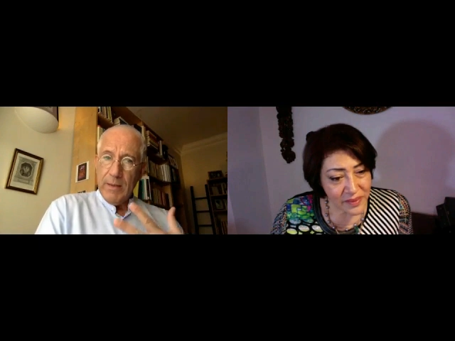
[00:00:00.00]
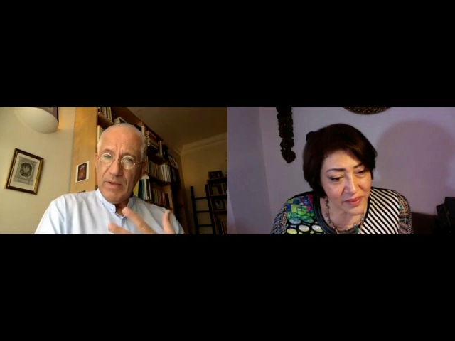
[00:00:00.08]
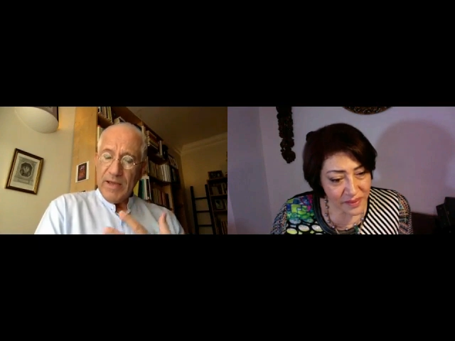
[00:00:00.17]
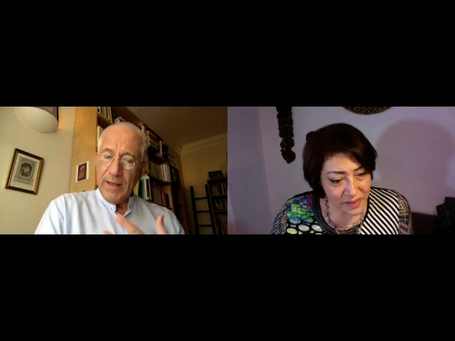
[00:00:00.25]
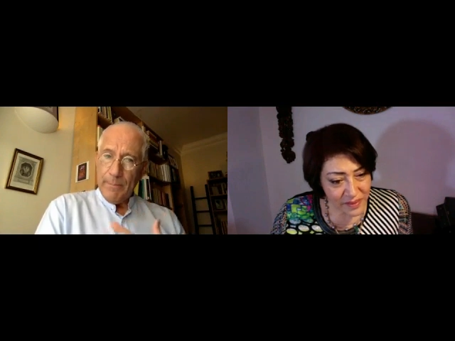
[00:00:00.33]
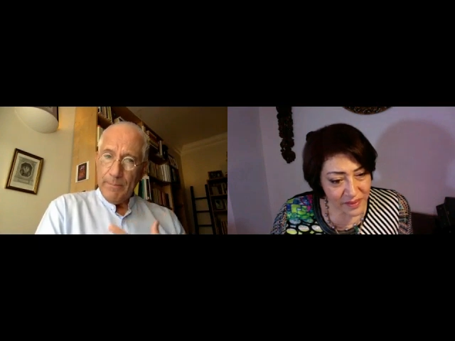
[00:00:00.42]

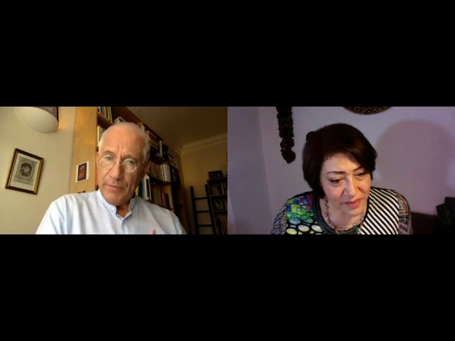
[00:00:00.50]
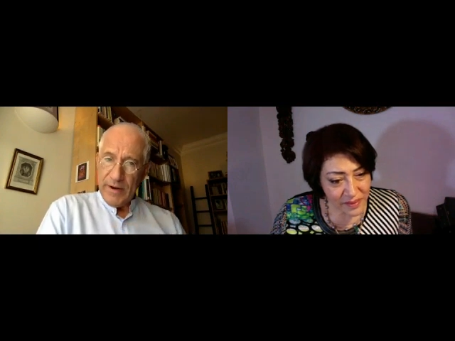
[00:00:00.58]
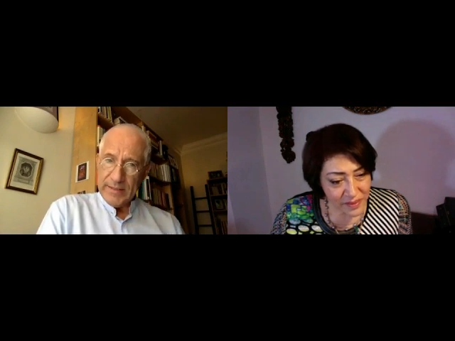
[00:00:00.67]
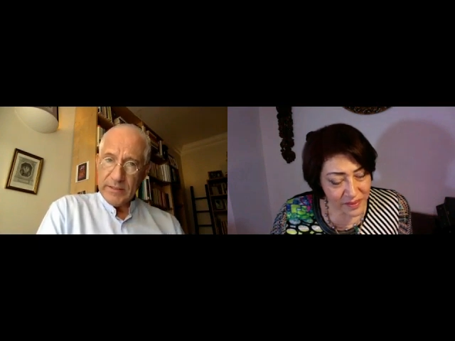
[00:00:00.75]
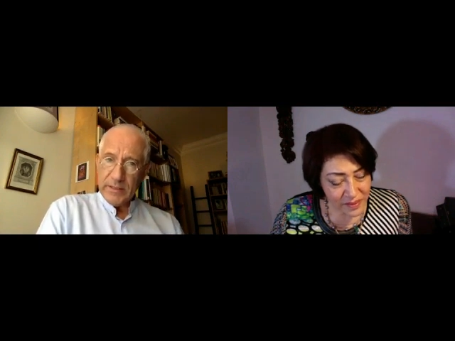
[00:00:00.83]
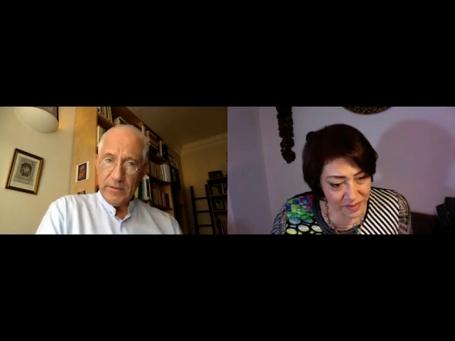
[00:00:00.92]
Speaker 1: become
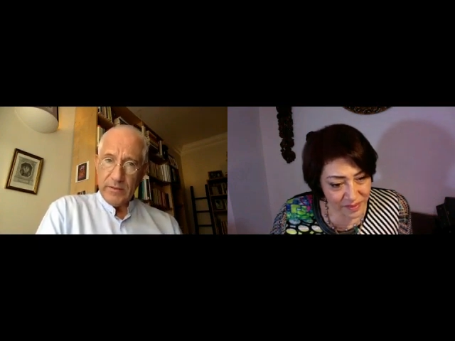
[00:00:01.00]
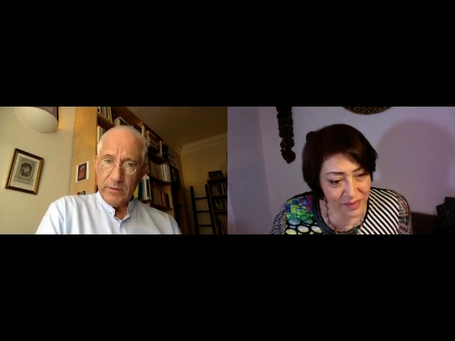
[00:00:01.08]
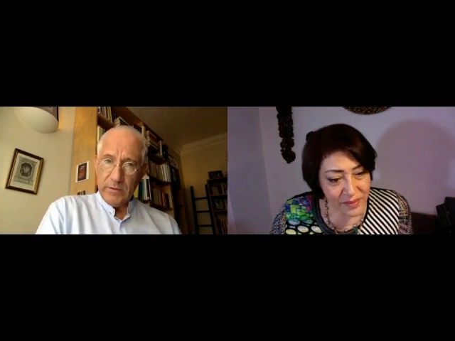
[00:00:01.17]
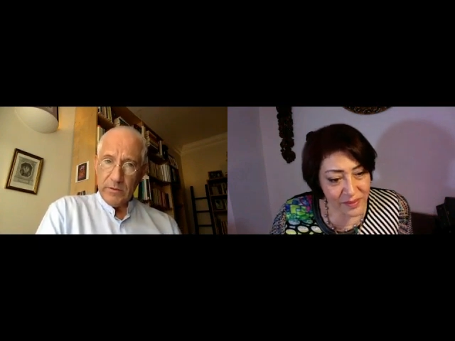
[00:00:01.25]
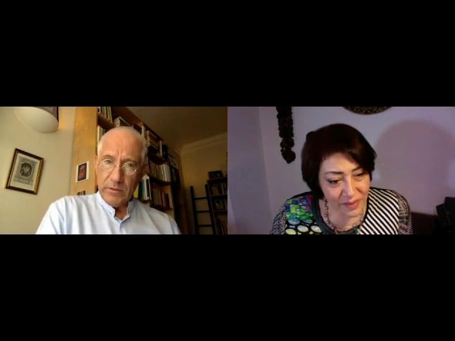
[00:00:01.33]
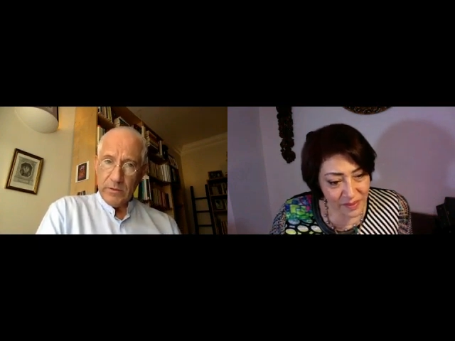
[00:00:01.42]
present,
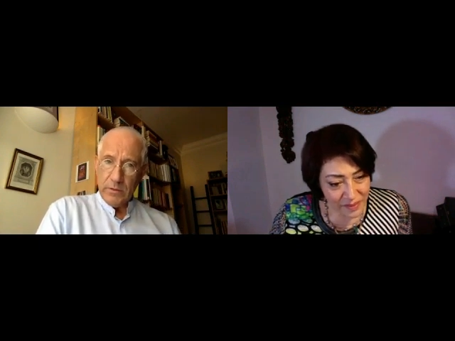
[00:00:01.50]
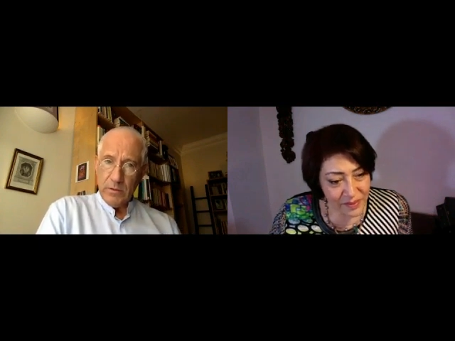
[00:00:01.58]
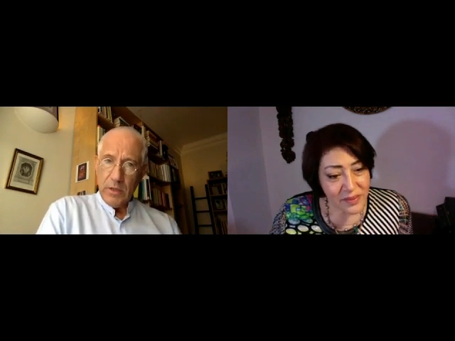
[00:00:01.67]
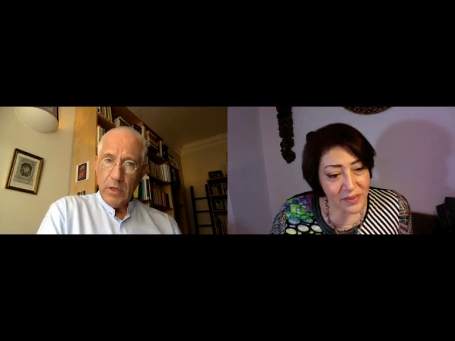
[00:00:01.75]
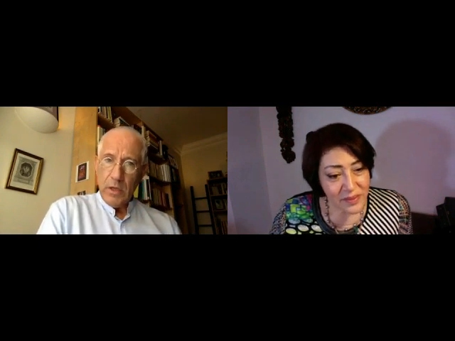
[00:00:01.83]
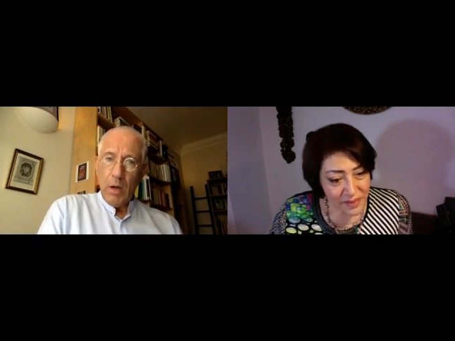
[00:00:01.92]

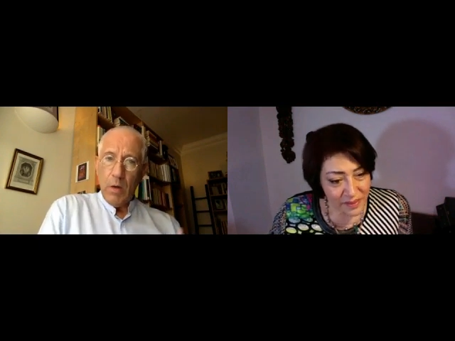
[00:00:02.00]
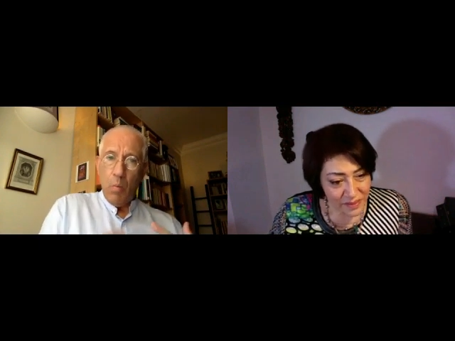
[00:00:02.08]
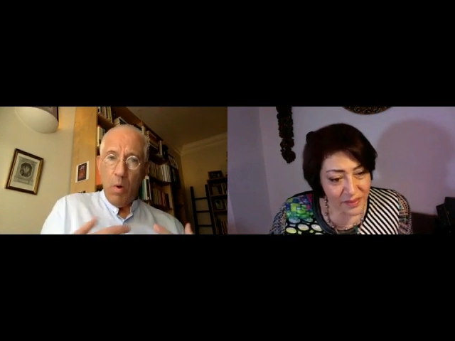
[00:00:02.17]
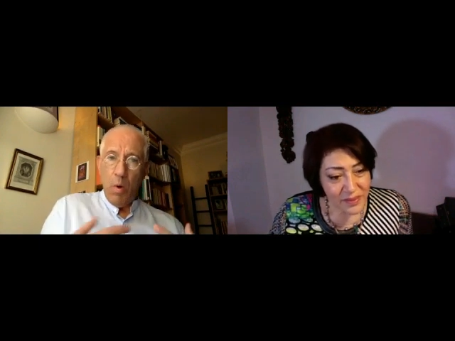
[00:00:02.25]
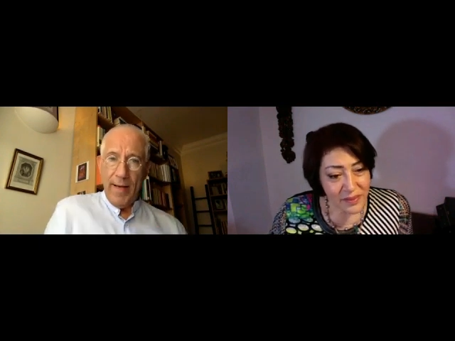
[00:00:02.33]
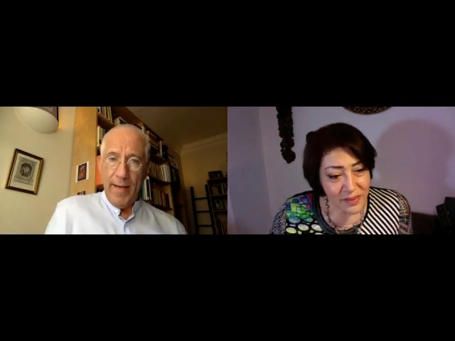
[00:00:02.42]

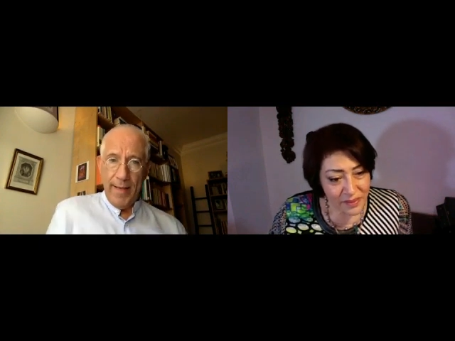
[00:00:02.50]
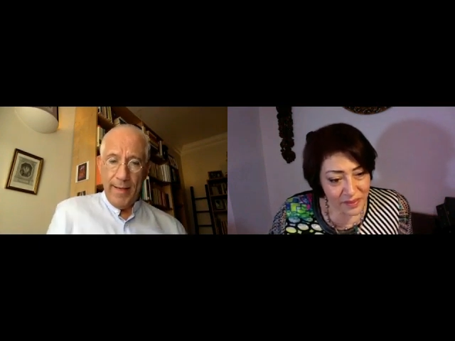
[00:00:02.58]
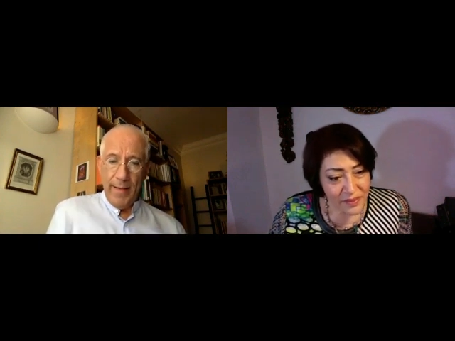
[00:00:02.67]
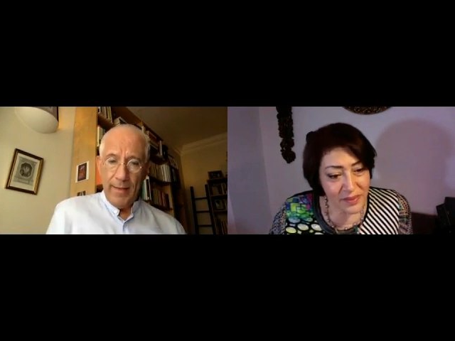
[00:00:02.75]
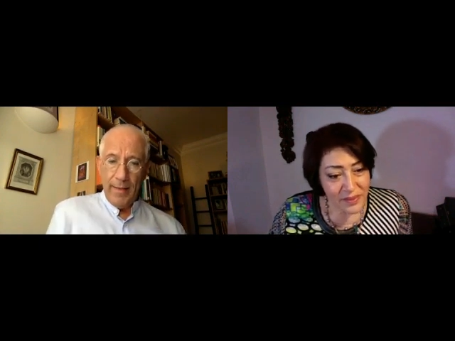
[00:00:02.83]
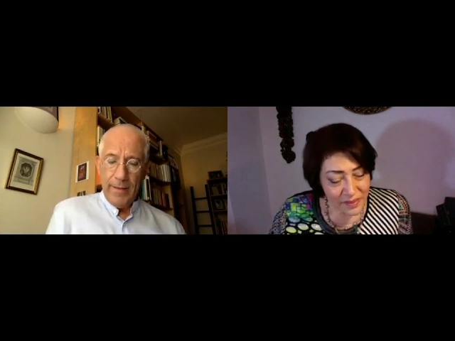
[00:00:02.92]

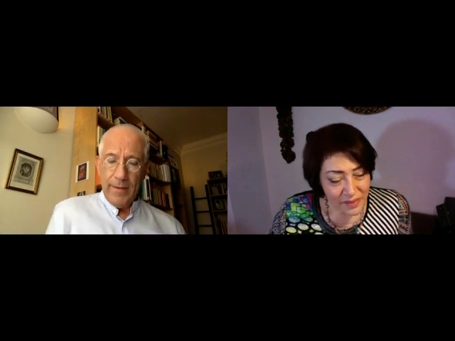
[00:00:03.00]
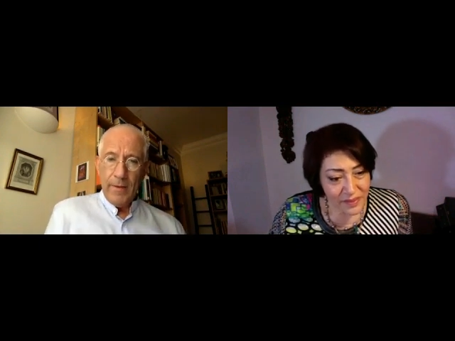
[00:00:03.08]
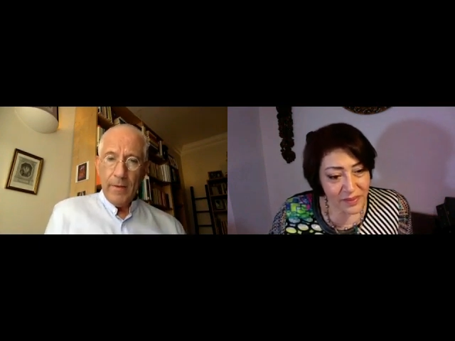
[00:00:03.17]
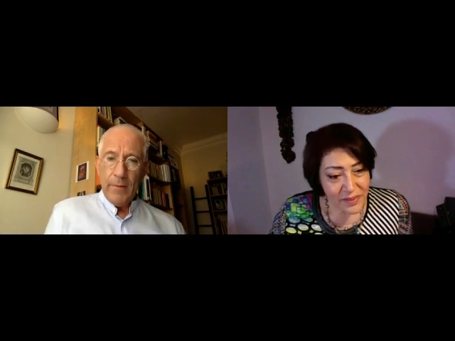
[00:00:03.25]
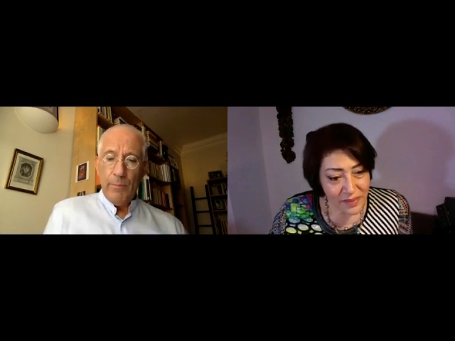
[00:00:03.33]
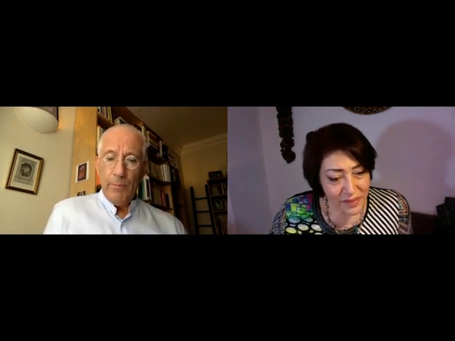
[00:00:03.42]
aware,
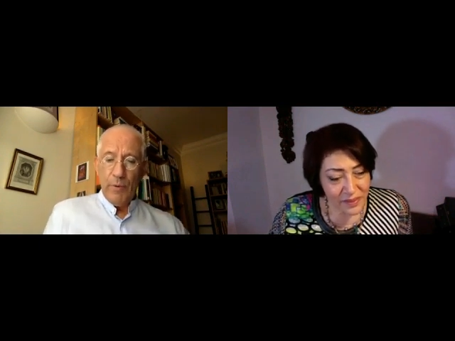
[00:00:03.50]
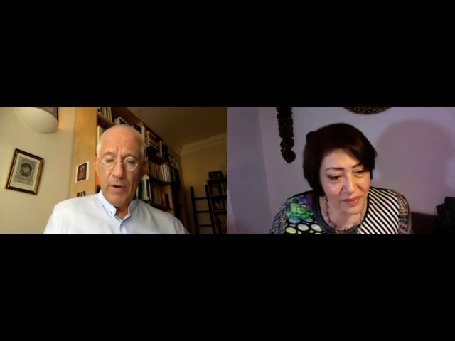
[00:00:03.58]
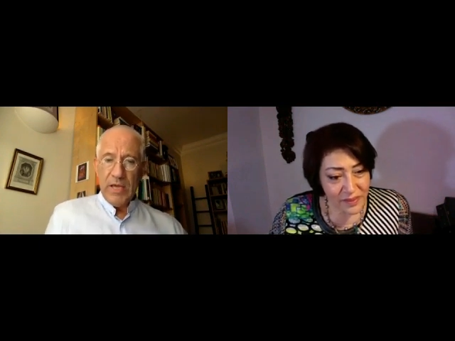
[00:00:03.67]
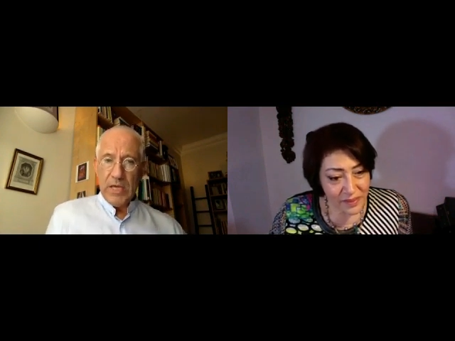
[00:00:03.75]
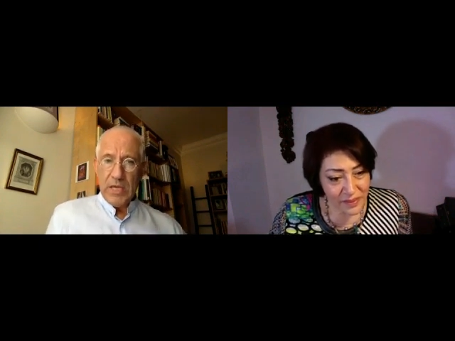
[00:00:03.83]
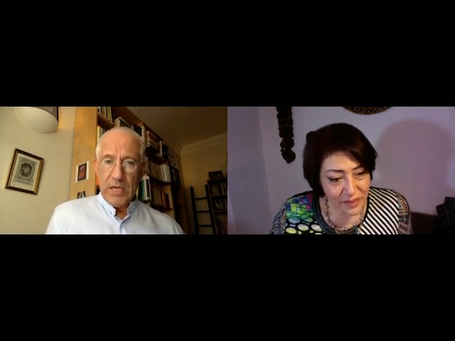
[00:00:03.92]

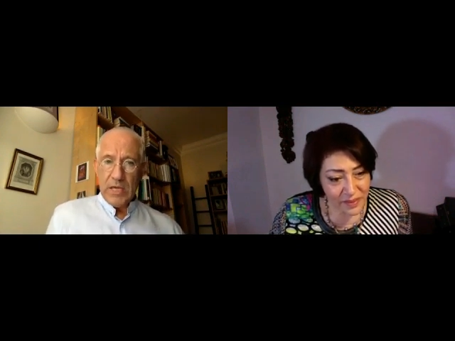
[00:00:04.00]
breathe,